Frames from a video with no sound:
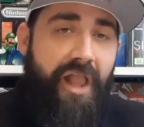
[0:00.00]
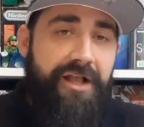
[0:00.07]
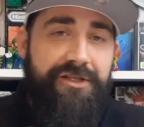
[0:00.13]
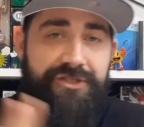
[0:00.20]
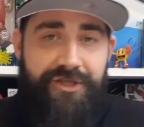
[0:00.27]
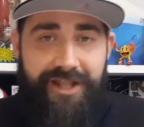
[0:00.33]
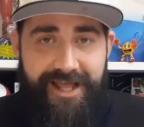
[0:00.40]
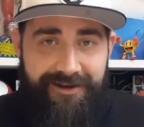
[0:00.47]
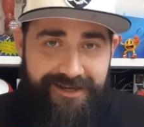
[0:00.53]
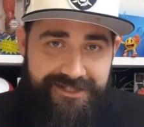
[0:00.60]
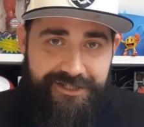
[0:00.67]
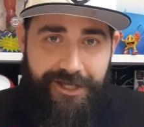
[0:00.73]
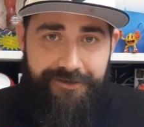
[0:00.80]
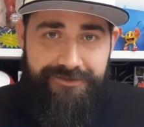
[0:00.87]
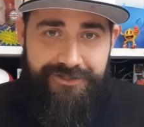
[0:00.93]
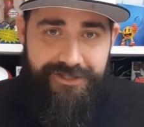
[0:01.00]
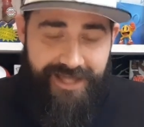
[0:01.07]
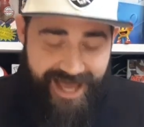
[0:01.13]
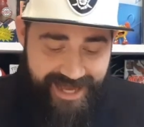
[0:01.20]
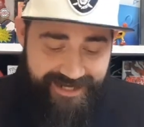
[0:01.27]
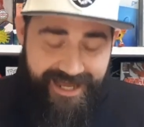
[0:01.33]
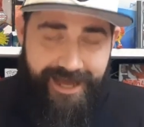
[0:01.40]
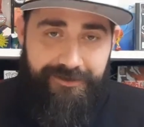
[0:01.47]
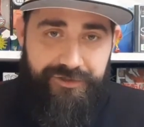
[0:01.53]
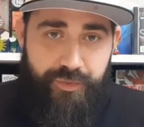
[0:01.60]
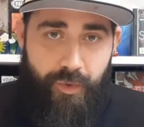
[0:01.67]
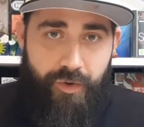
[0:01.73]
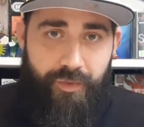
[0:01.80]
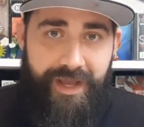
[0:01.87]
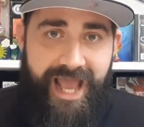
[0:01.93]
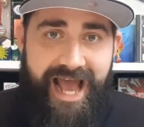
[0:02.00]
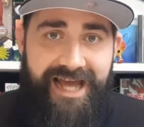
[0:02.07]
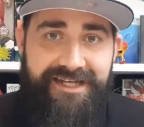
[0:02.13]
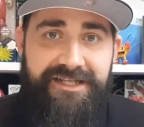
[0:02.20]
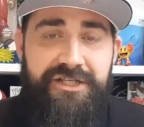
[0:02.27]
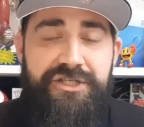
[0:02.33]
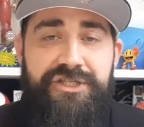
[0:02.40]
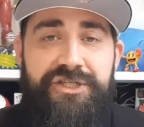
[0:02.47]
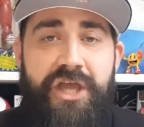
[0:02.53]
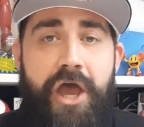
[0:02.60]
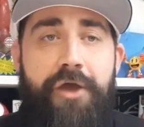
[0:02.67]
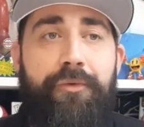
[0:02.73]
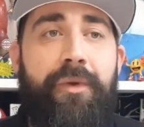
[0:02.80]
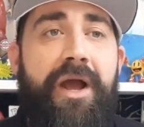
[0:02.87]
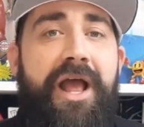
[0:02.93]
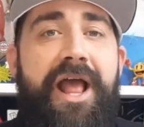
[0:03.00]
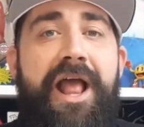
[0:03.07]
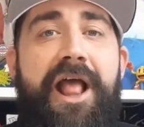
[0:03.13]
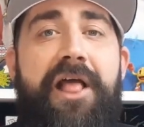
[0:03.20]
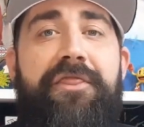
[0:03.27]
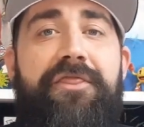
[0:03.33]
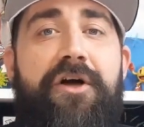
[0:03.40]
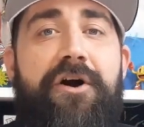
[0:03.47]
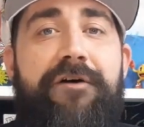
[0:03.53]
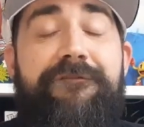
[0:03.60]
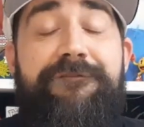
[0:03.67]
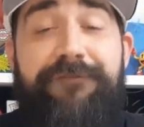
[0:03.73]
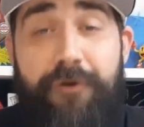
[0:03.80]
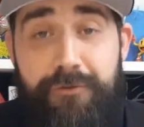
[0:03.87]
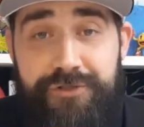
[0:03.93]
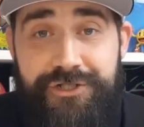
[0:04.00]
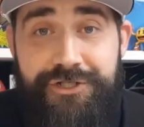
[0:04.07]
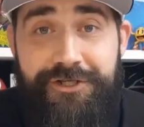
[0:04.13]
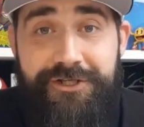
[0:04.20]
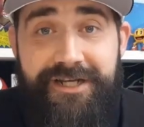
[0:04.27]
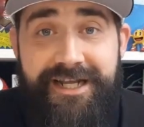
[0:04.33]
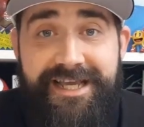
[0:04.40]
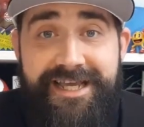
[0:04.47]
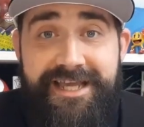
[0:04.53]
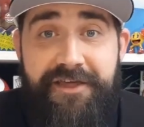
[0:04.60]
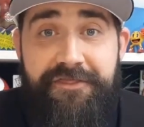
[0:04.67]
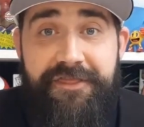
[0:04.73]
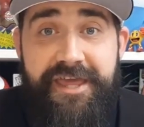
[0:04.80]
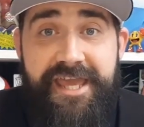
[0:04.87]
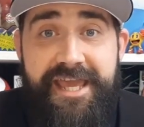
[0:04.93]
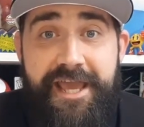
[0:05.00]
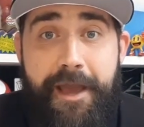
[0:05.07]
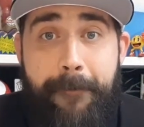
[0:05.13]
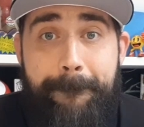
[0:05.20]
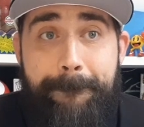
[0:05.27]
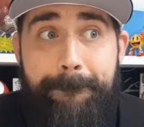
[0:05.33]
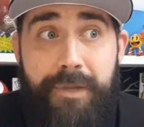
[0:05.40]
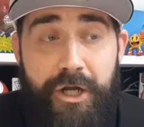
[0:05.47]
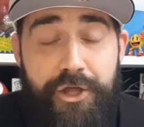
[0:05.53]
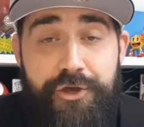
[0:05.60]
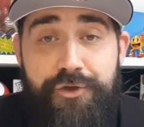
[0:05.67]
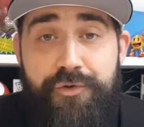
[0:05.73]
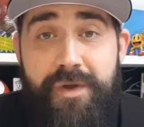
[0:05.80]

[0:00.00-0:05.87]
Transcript: So now let's go to the handhelds, what we had. So unfortunately, the blue